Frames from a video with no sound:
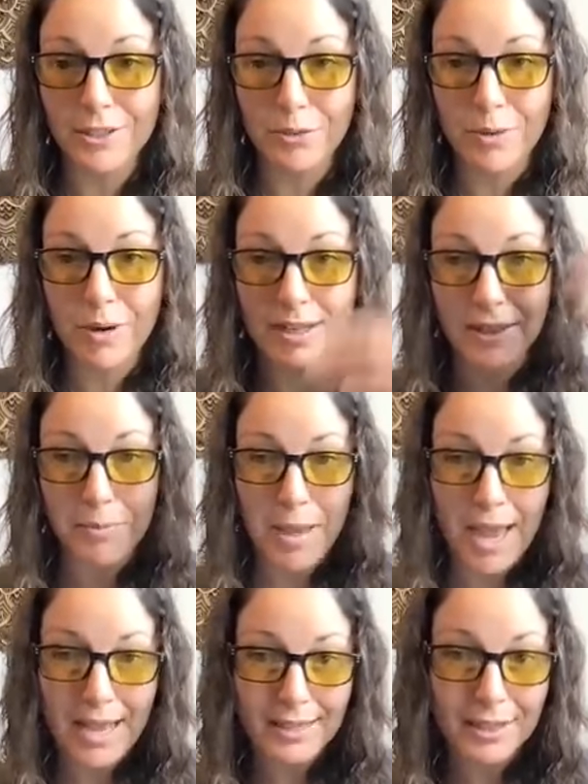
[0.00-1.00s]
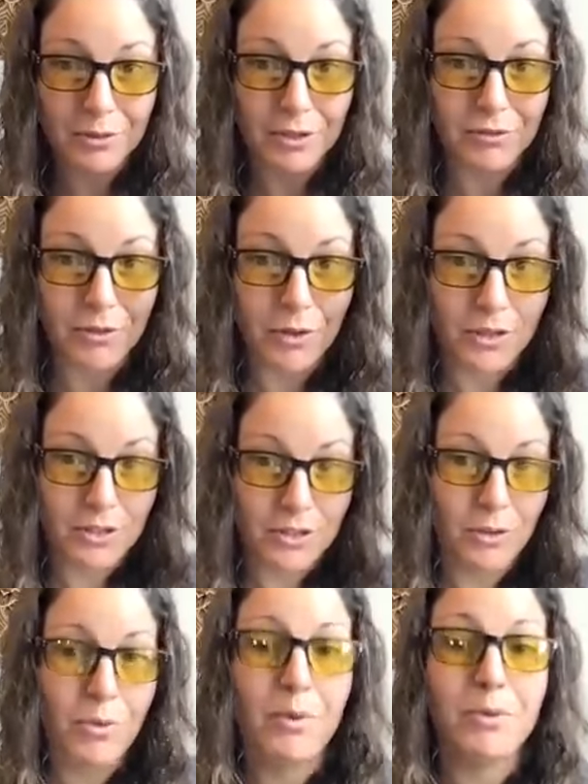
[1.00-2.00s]
So while in the past you were
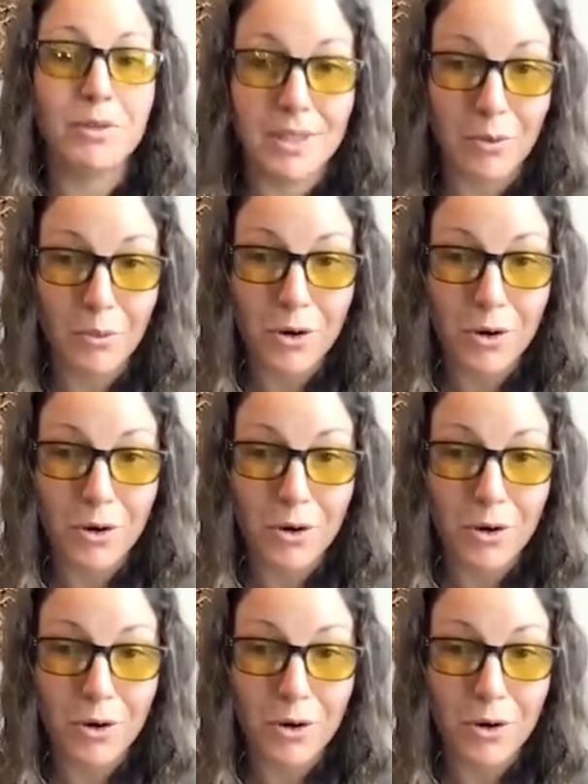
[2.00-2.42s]
focused on what was not